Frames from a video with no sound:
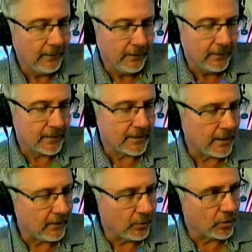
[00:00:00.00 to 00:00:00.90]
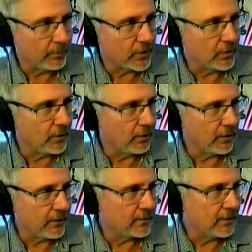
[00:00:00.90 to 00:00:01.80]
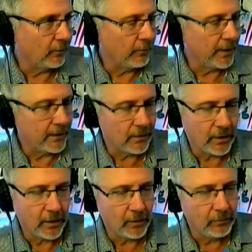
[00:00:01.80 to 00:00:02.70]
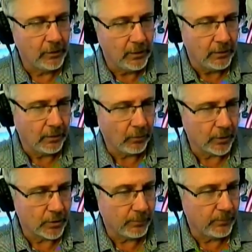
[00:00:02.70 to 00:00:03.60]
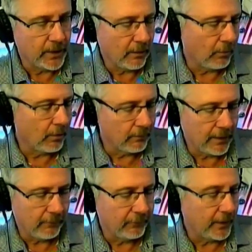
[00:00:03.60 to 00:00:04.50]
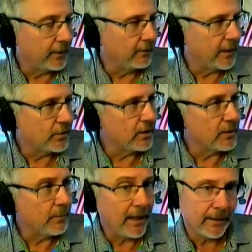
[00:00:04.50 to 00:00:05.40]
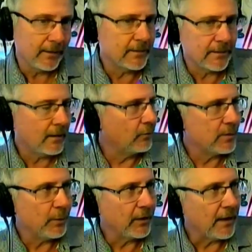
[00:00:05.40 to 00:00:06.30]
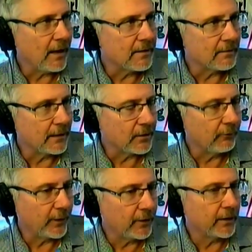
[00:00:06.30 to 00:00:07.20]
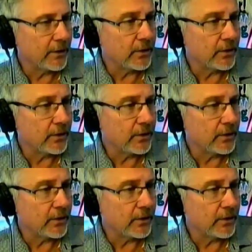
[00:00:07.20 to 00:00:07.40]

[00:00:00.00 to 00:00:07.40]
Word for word: to say either drip is good or that's the only way to go, or drip or in flood irrigation is bad. It's not always been the case. Actually, flood irrigation